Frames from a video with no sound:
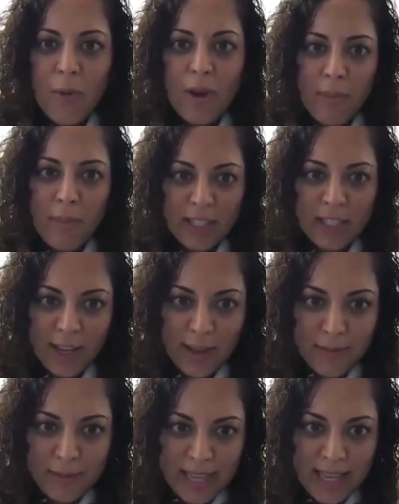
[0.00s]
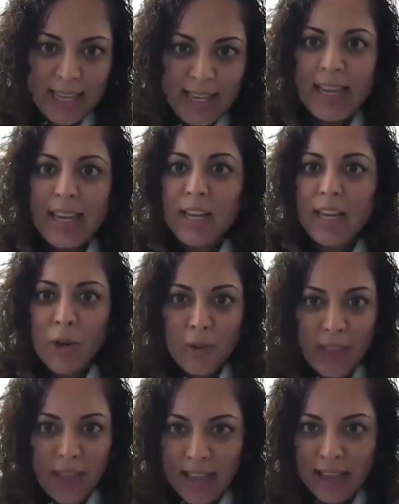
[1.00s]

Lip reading: when a patient comes in and I know they